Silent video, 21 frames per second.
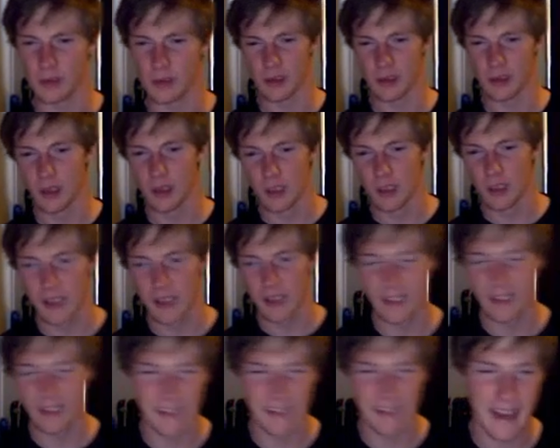It was
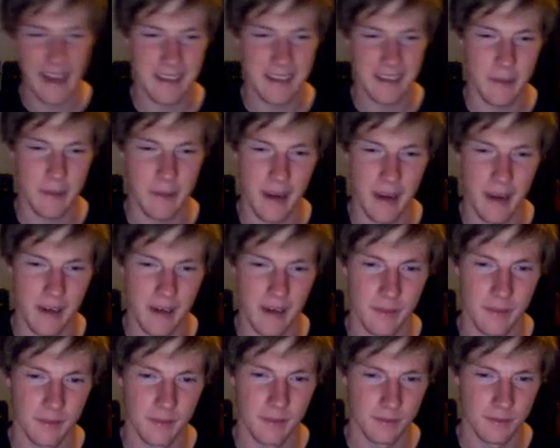a lousy way
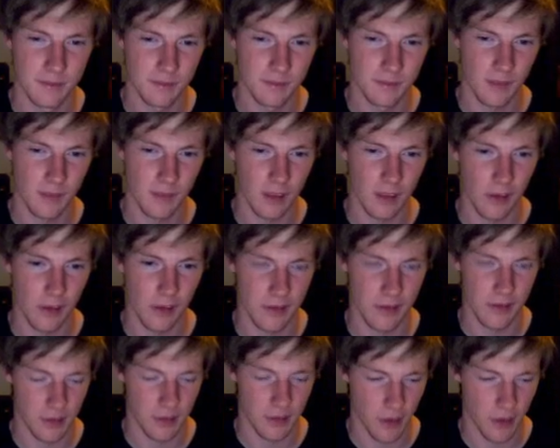to
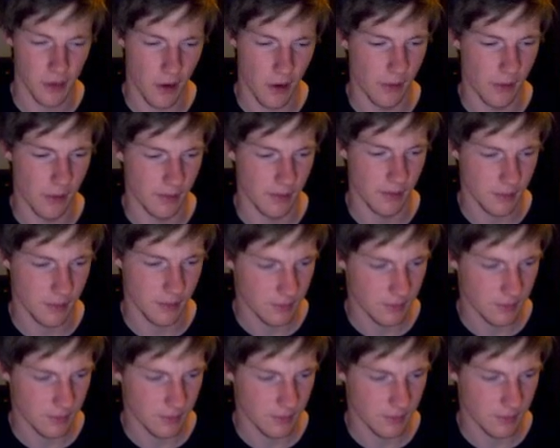close the show,